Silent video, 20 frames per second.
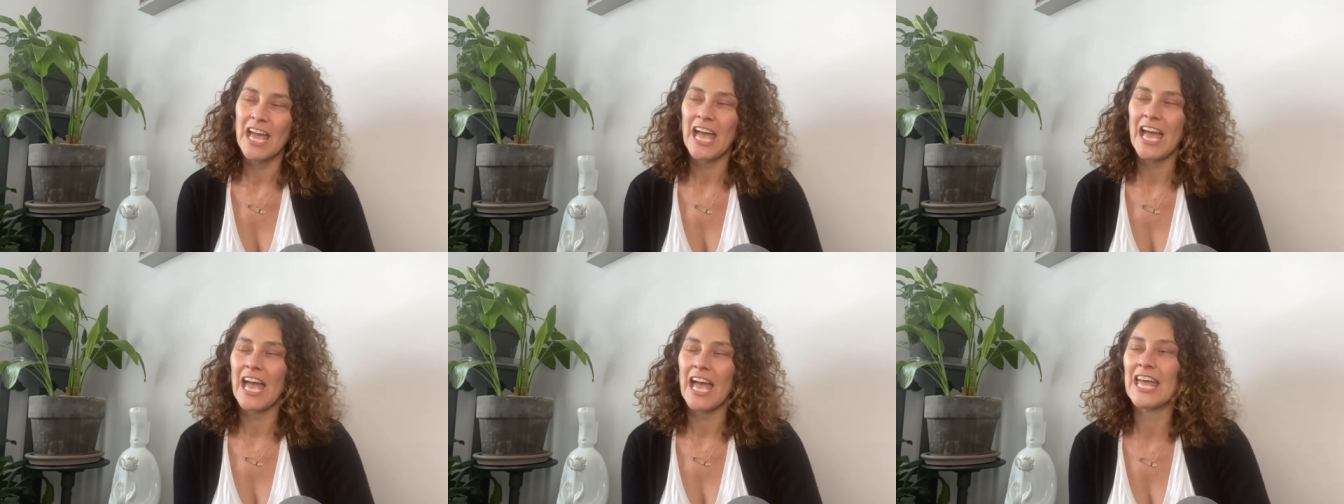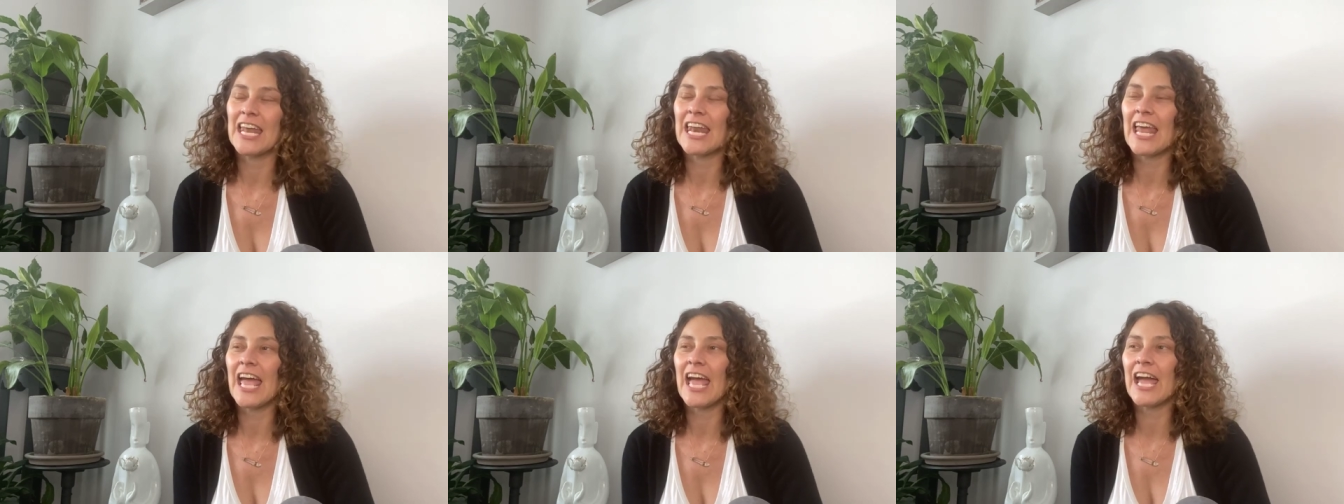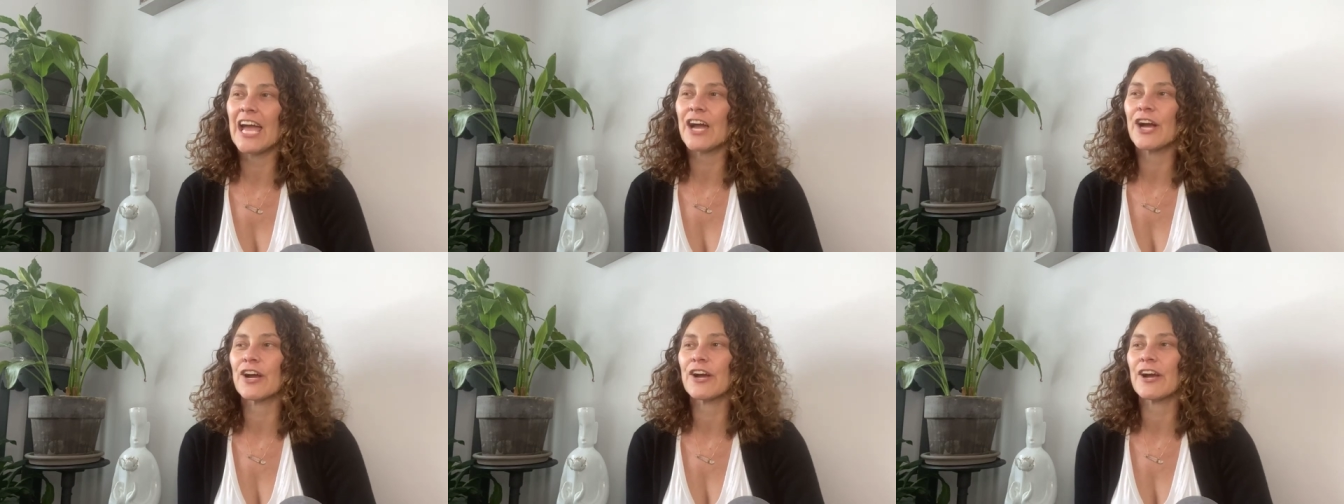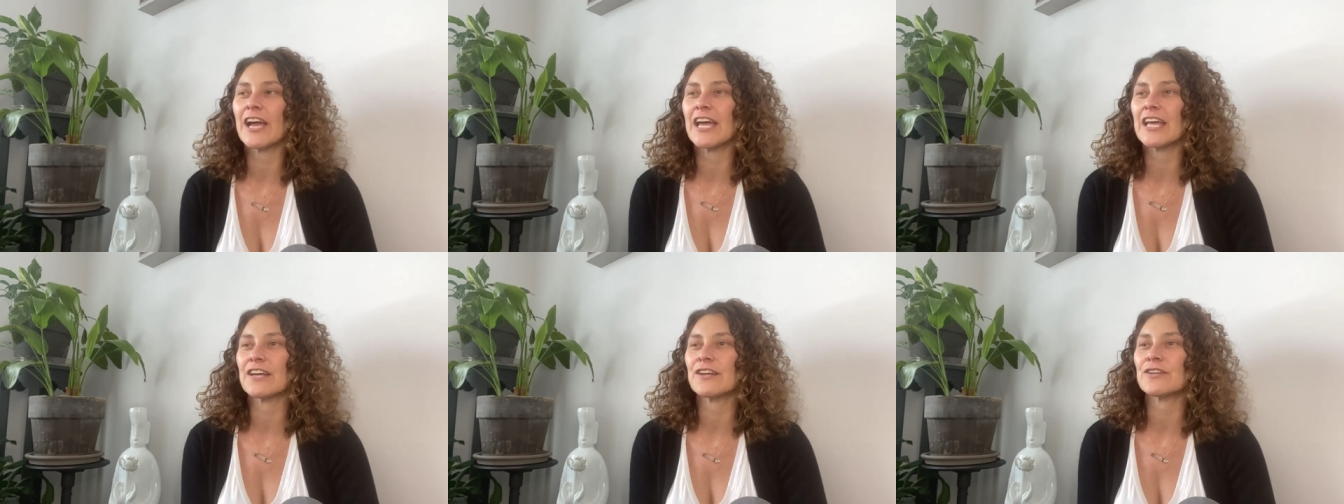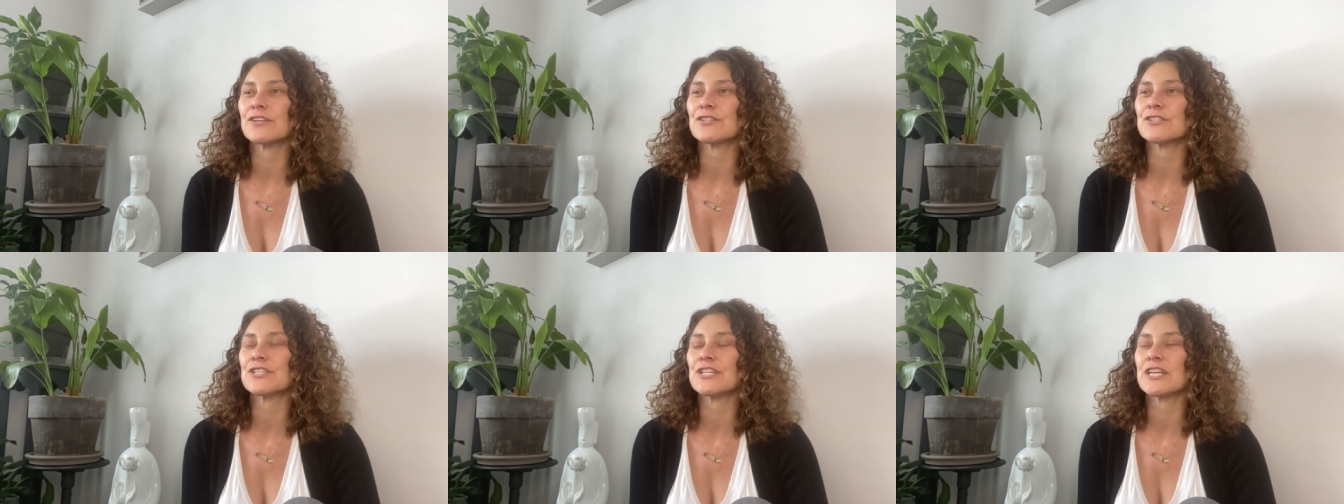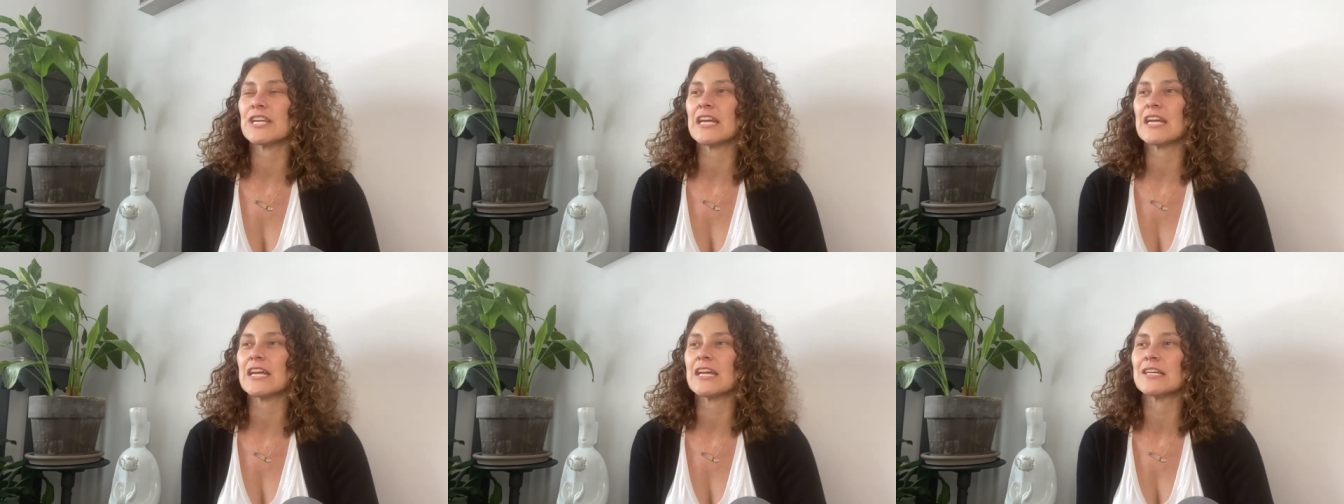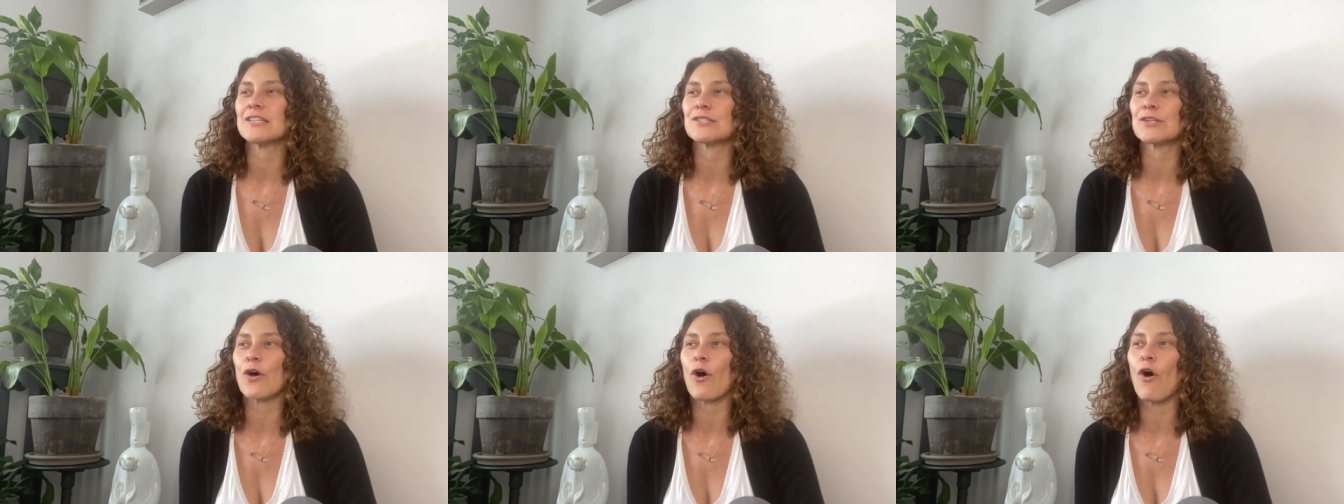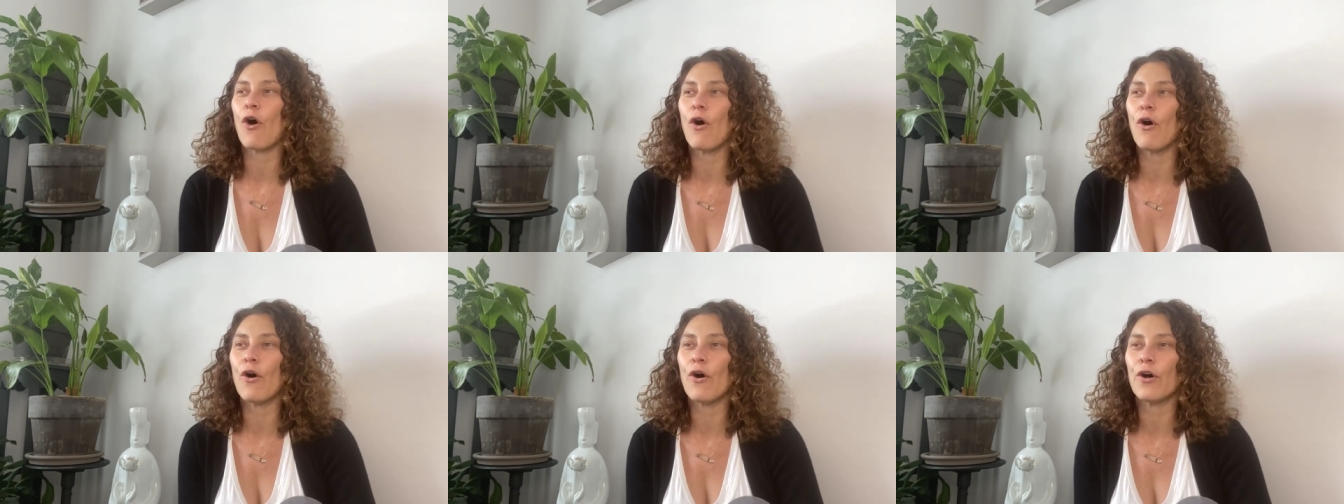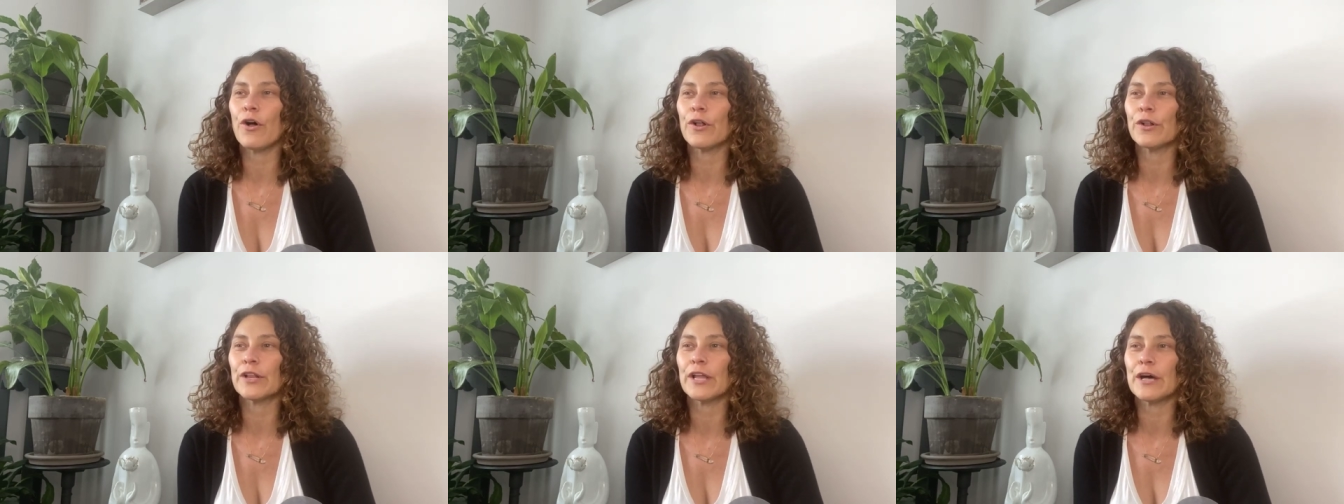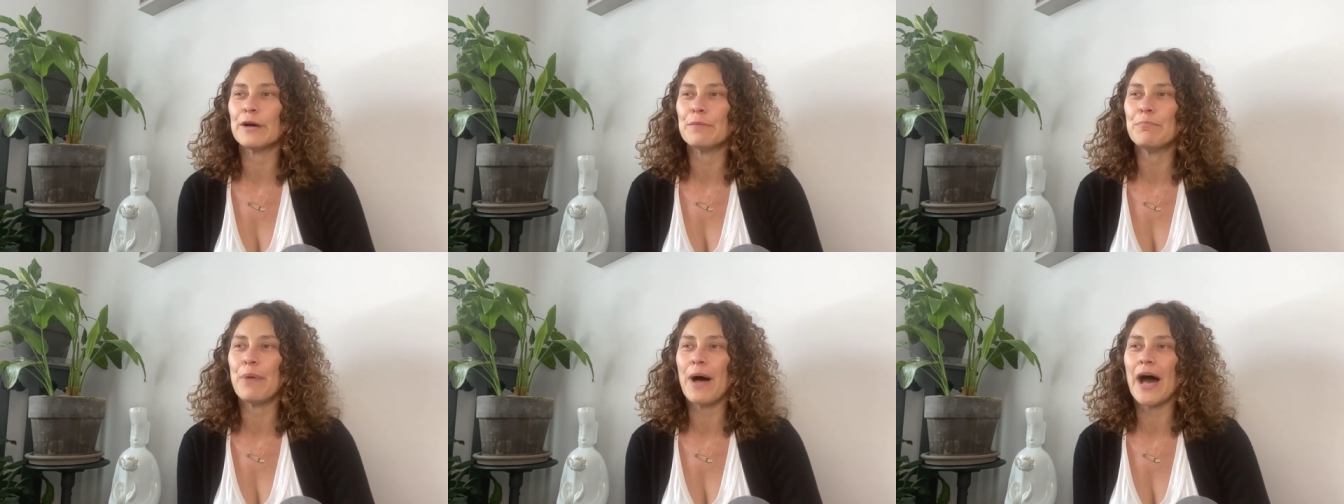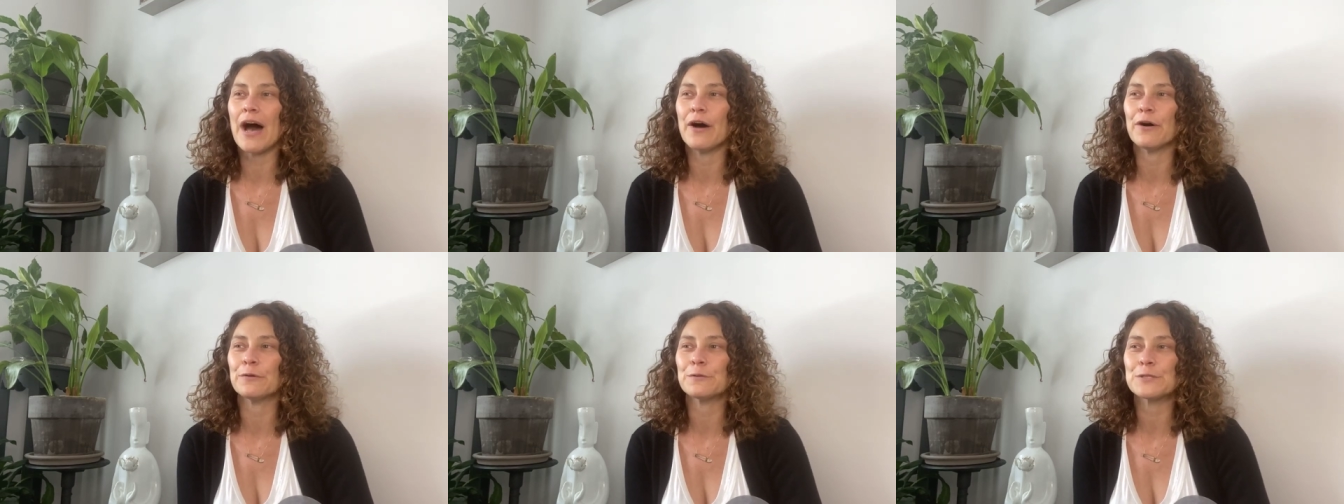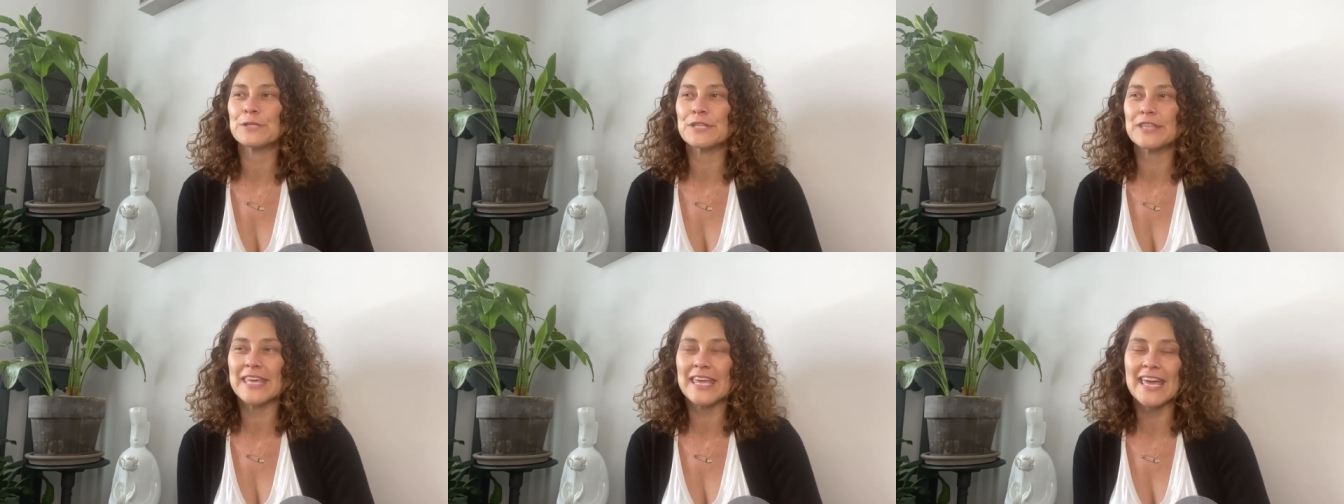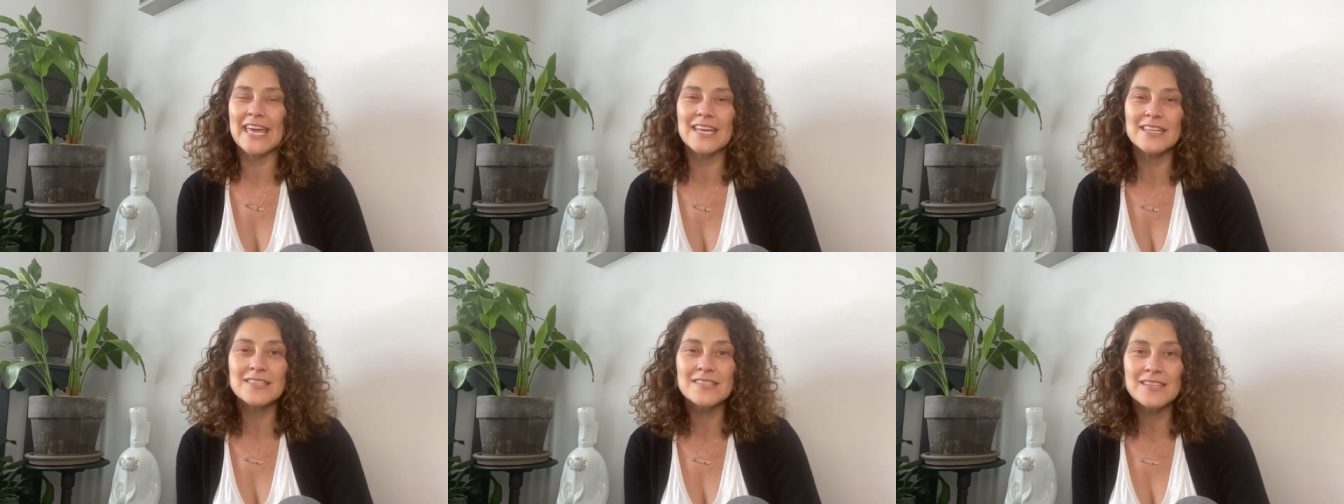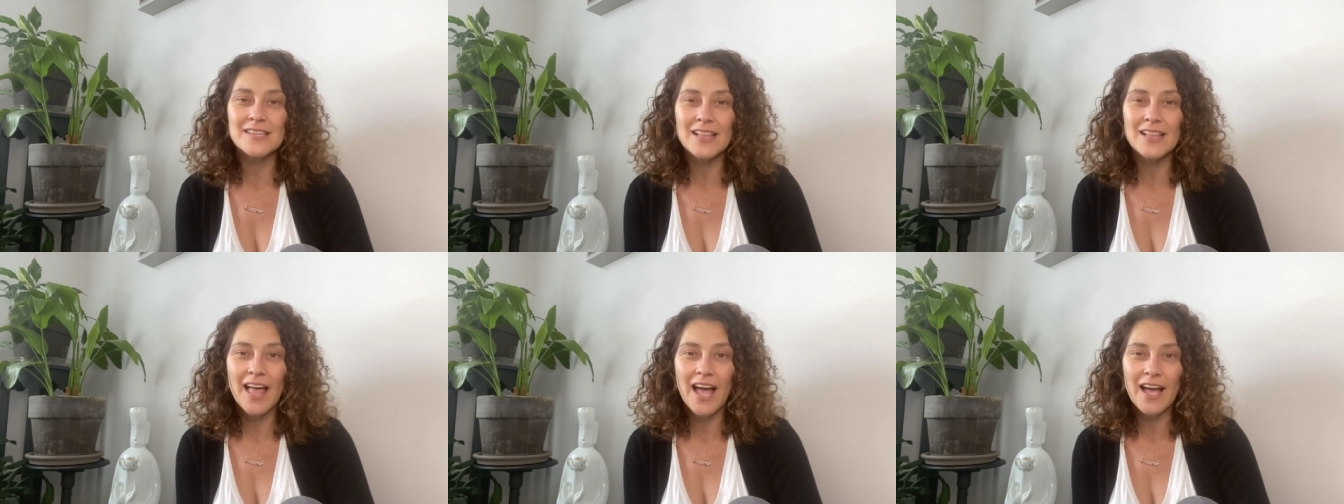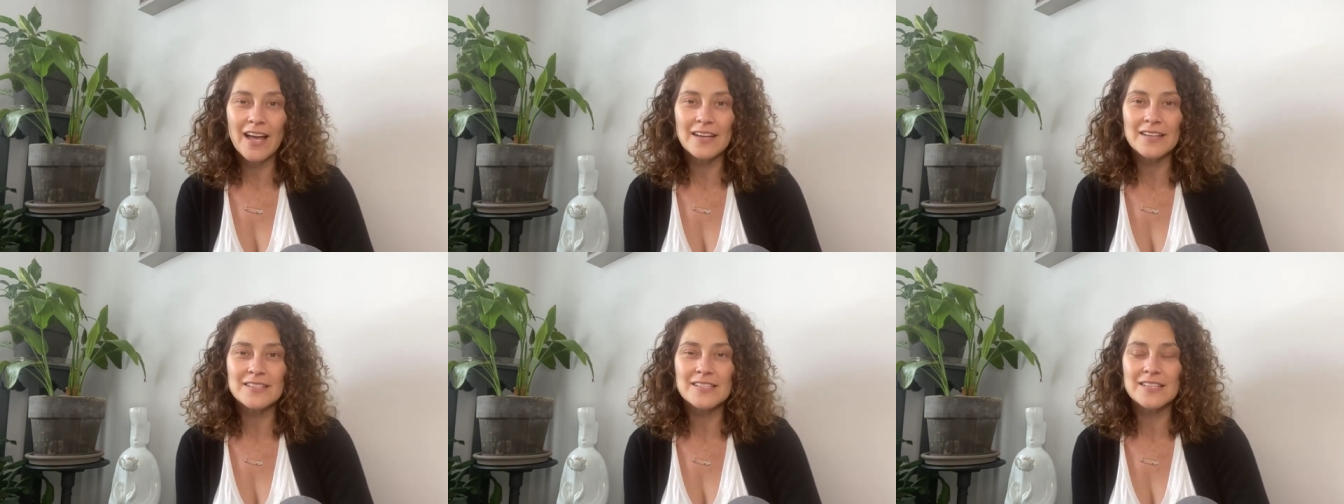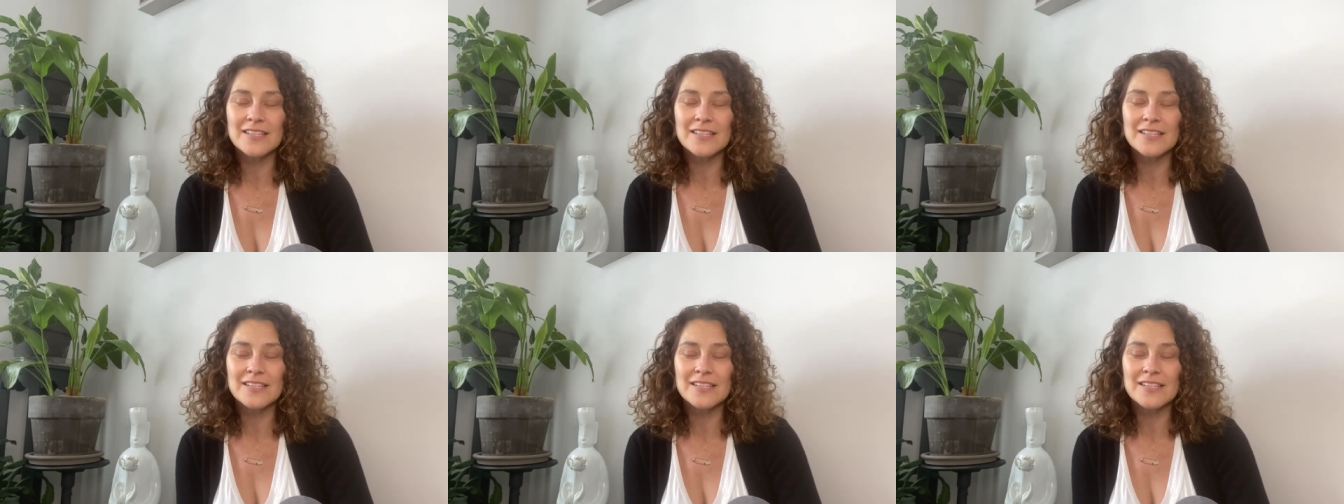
And air energy is all about the intellect,